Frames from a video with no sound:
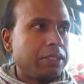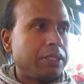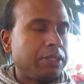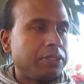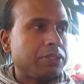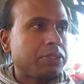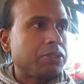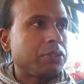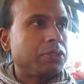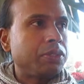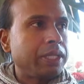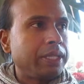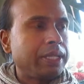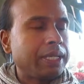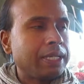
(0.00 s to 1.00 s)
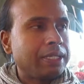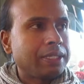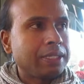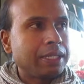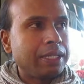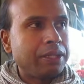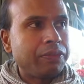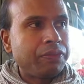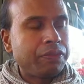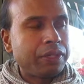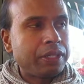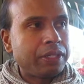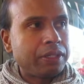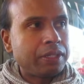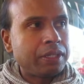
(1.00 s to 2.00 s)
the story that and the
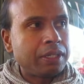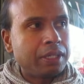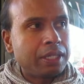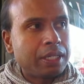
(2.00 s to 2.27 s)
fear